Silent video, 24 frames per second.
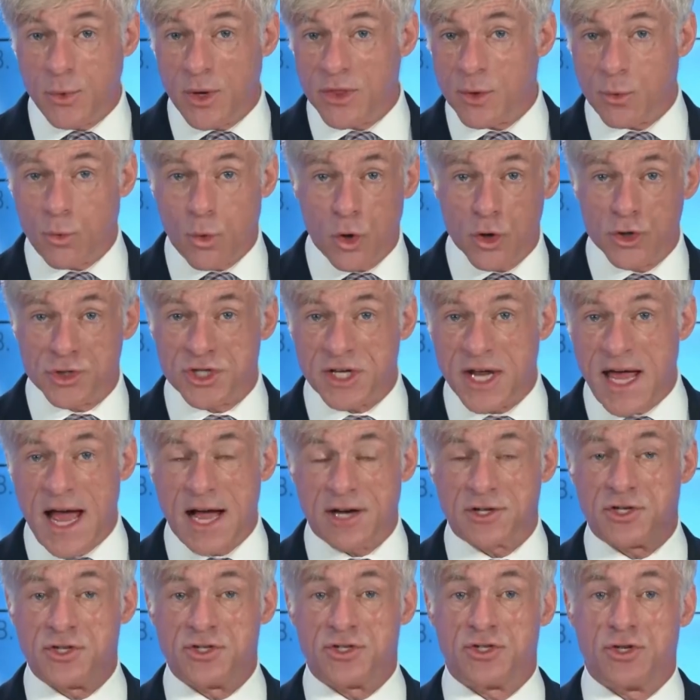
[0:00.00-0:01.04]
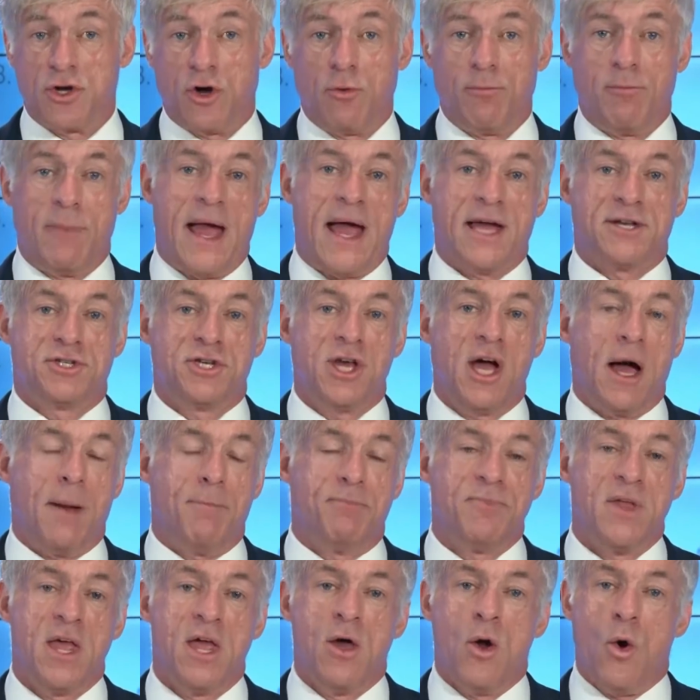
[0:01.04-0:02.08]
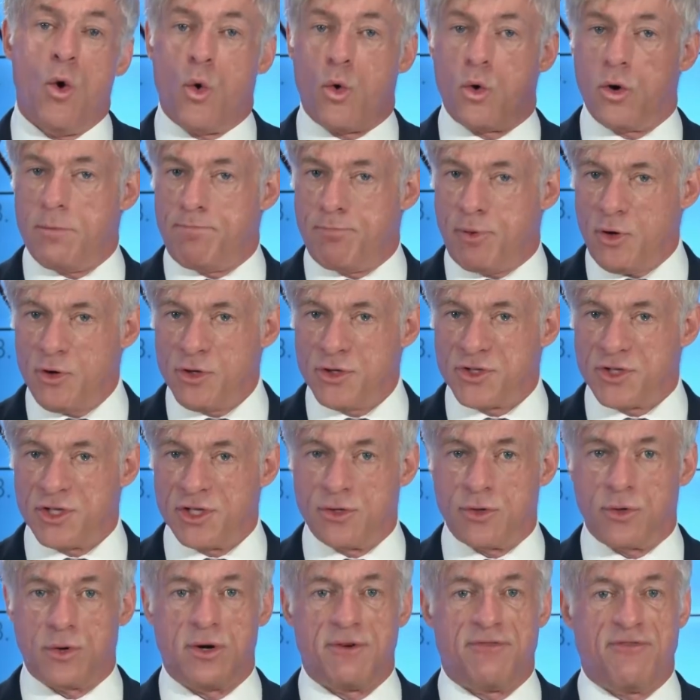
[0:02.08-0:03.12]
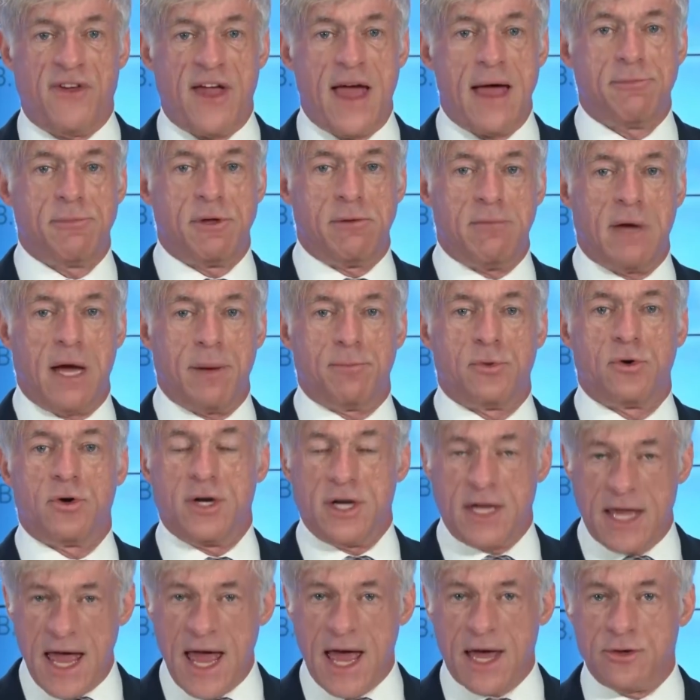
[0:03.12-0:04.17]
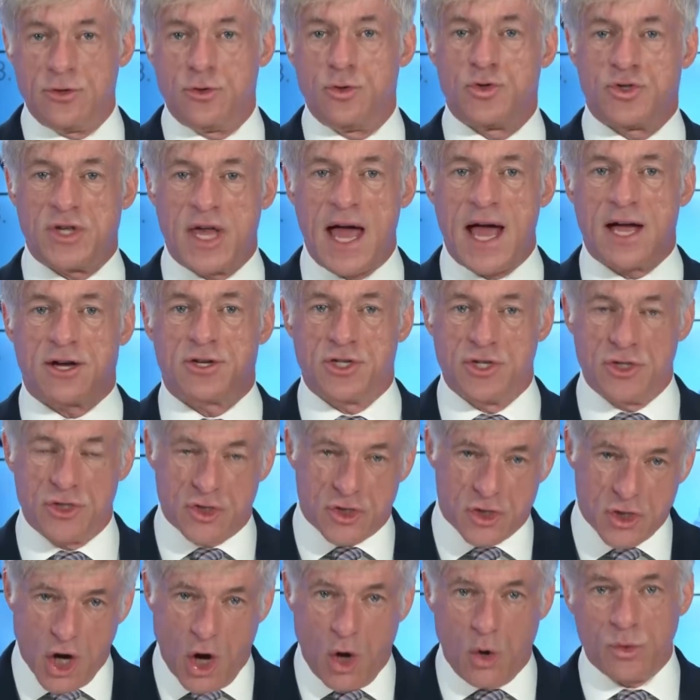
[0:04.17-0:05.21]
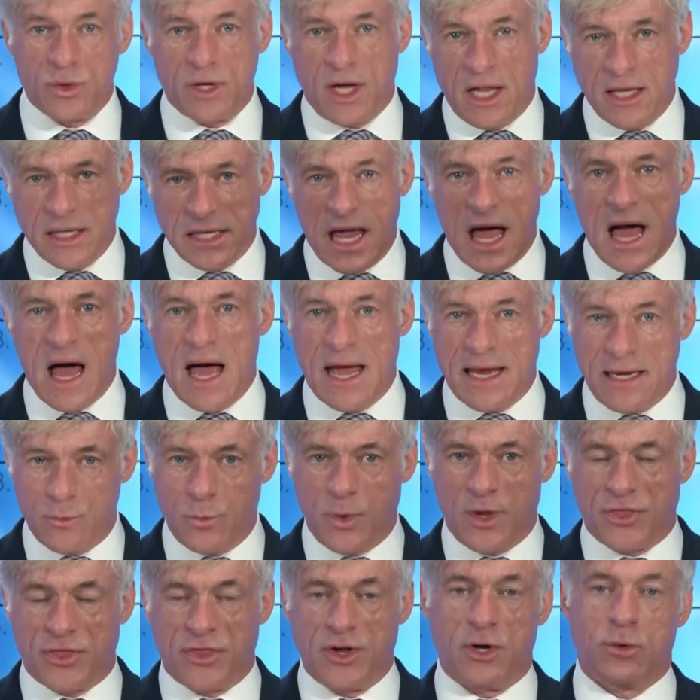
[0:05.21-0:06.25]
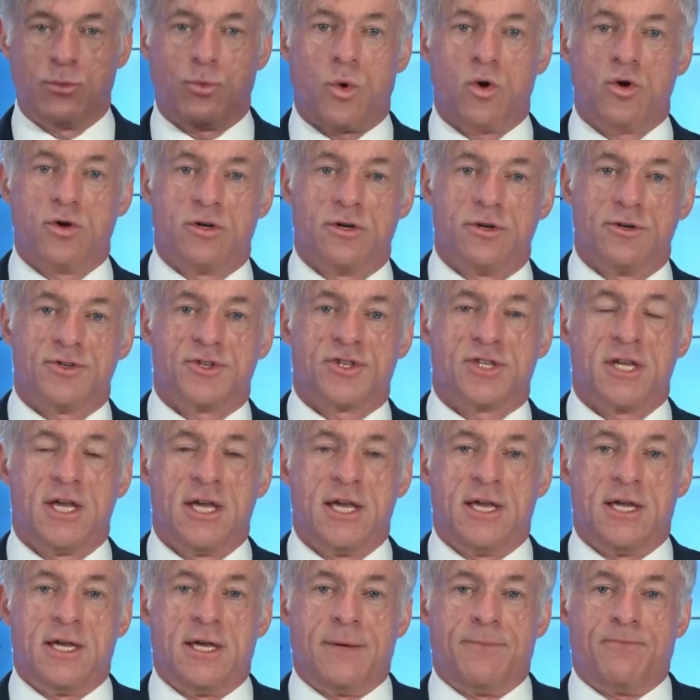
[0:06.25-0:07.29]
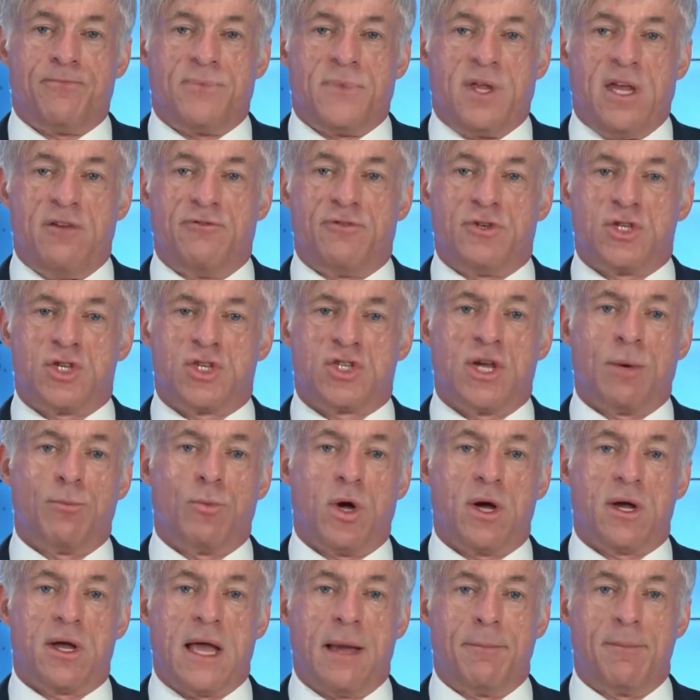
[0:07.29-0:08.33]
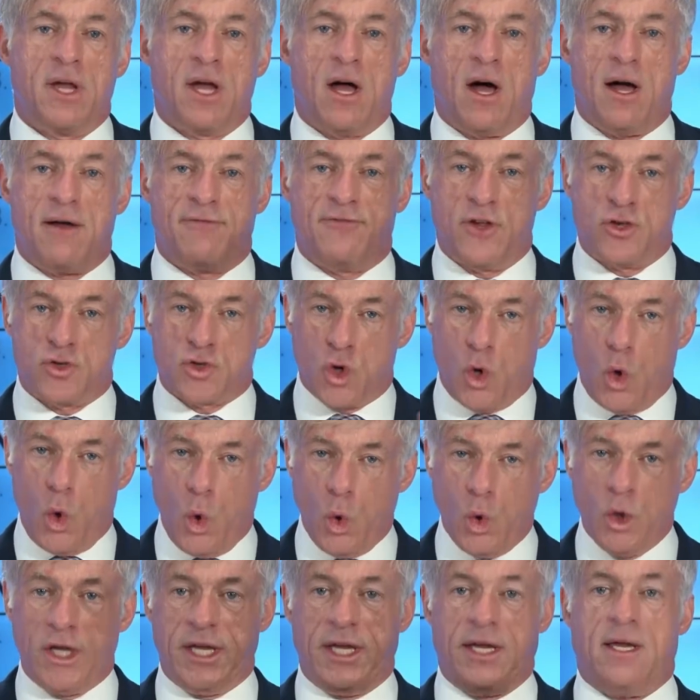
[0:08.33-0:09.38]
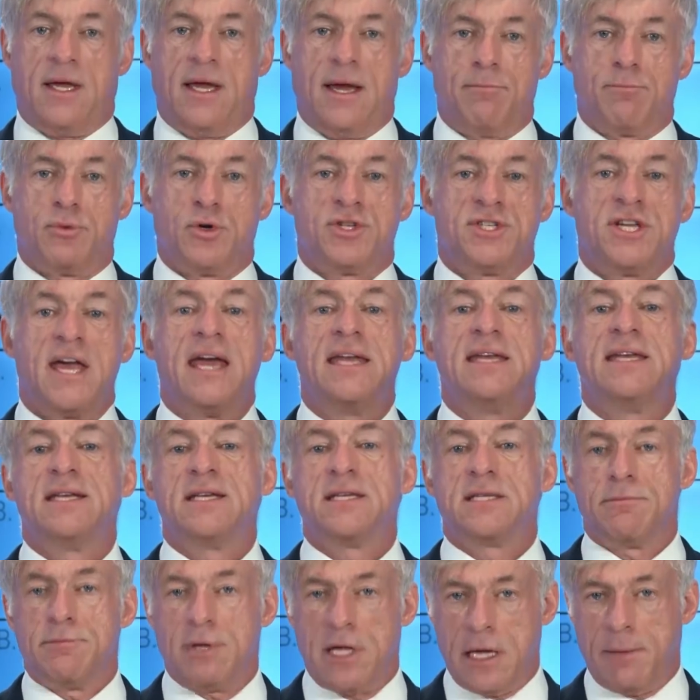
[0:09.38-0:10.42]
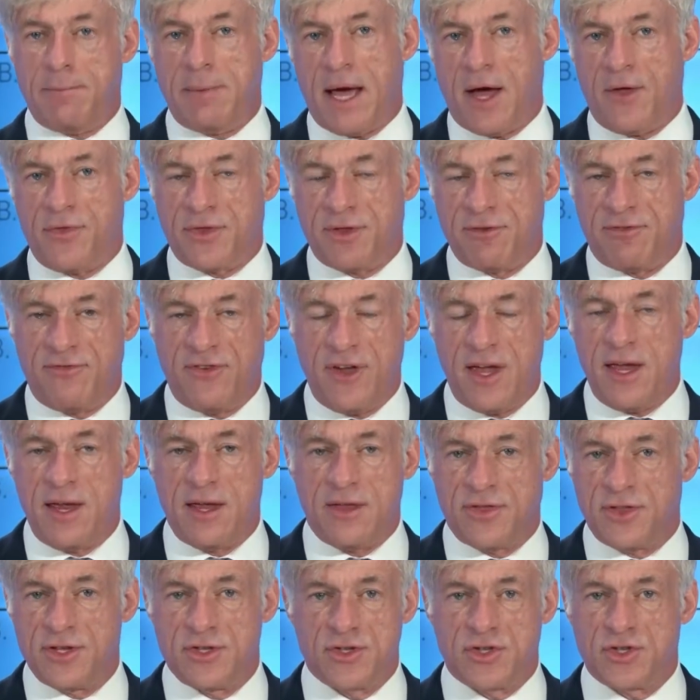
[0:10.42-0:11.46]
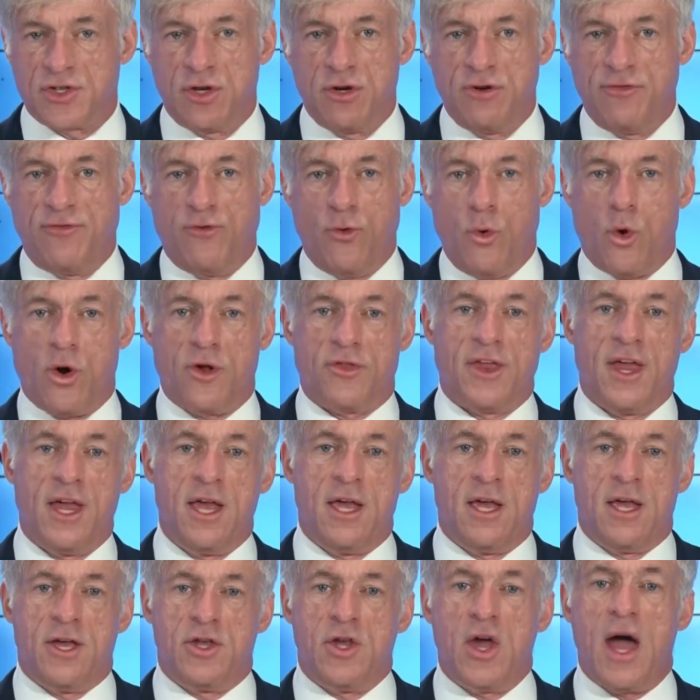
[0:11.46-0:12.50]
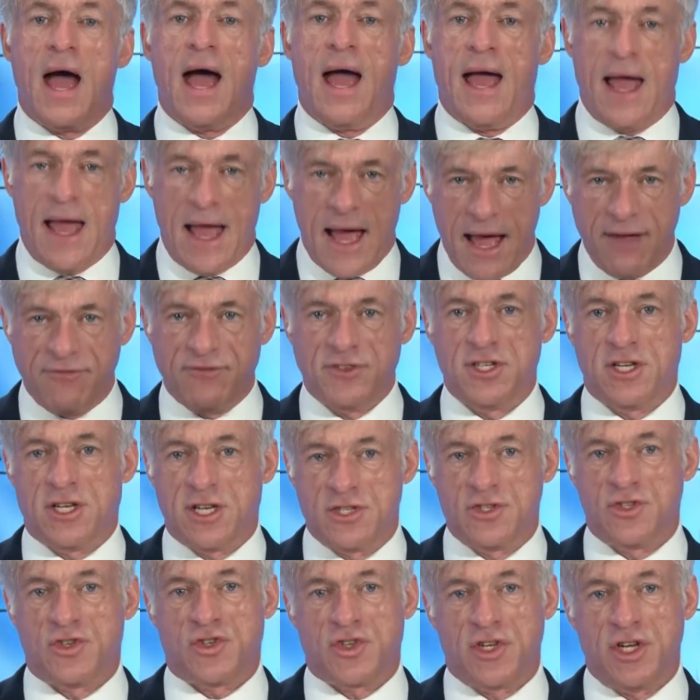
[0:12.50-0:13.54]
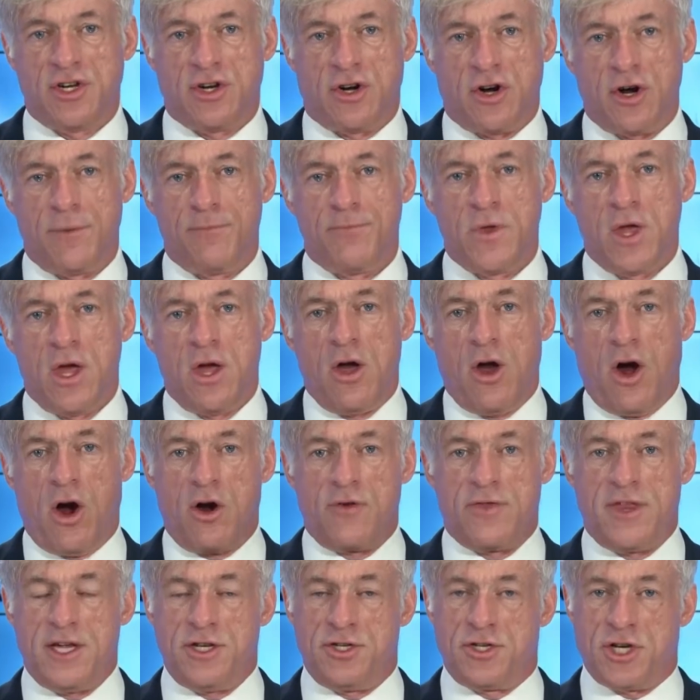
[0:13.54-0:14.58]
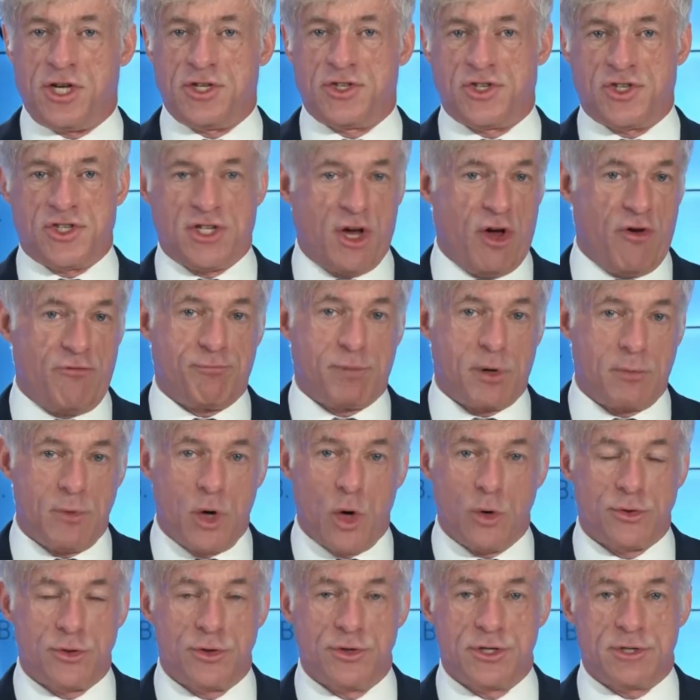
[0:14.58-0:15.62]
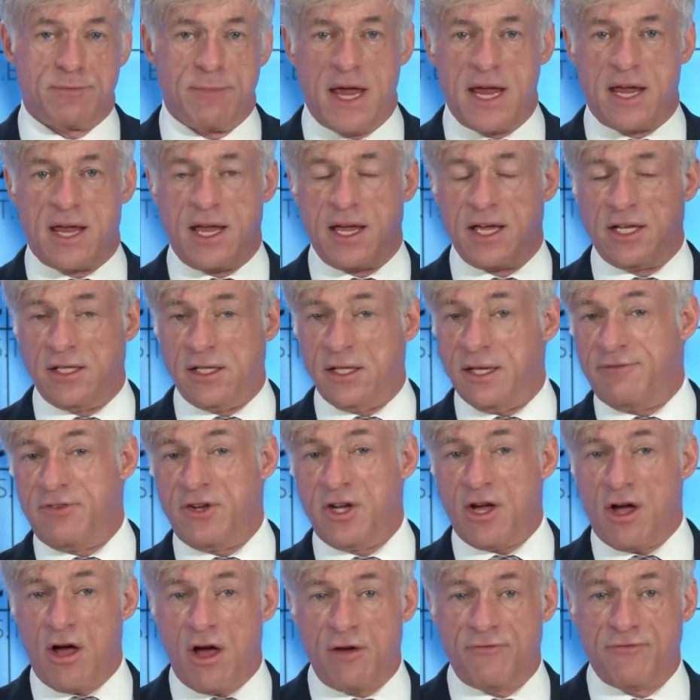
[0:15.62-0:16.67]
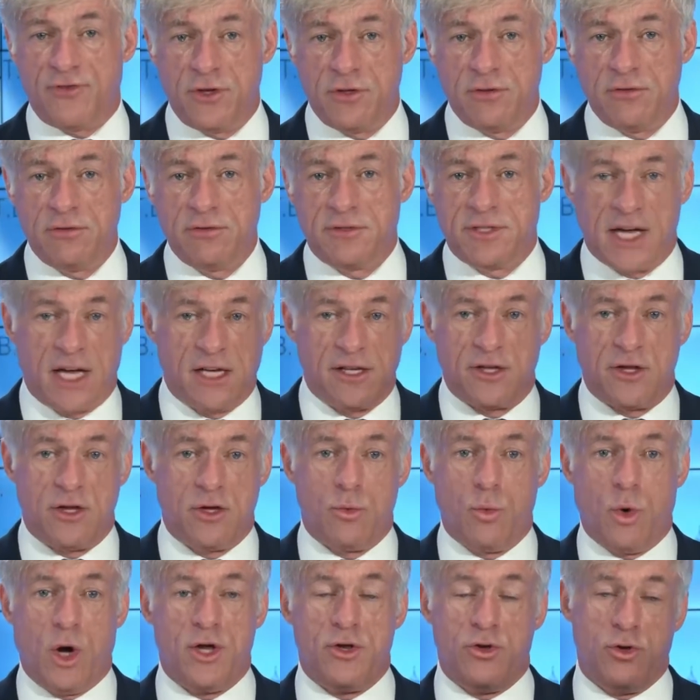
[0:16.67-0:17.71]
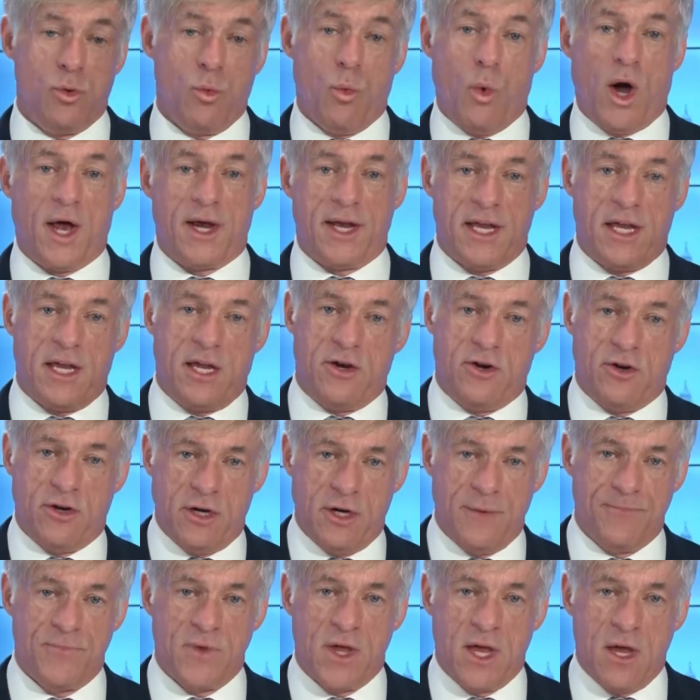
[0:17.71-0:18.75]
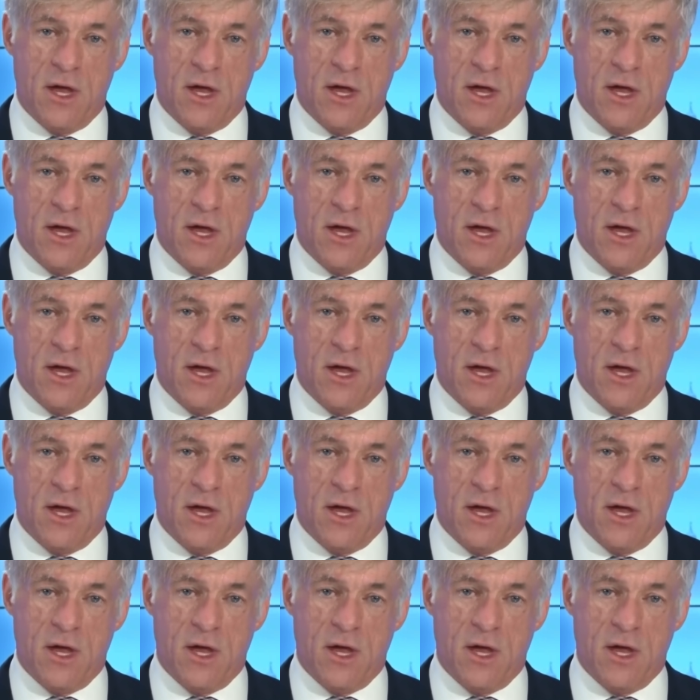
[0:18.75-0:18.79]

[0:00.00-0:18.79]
when the words and actions don't match up, or a person or a family member, again, whose actions don't align with their words, even someone coming off as holy and pretending to be about the faith and so forth. You have to consider, are they just self-promoters making a living off you, telling you what you want to hear?